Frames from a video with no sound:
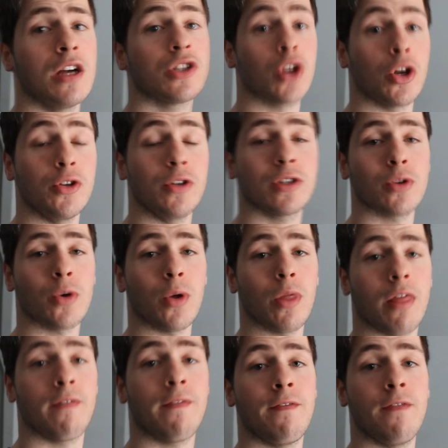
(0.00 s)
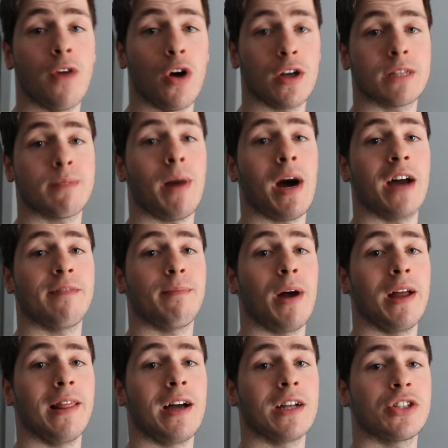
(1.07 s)
So you saw the first part of
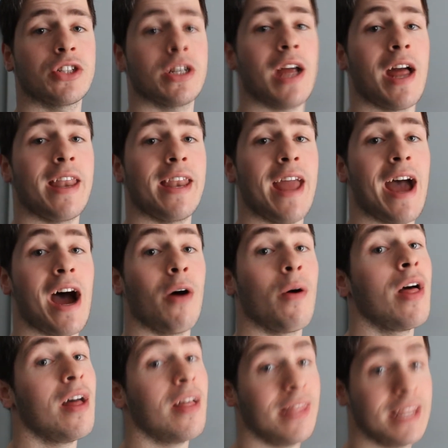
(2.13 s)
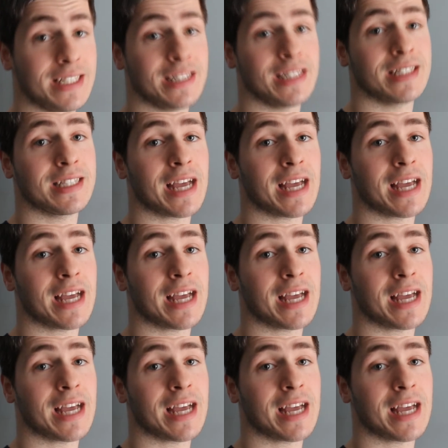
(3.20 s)
my lunch and now this is the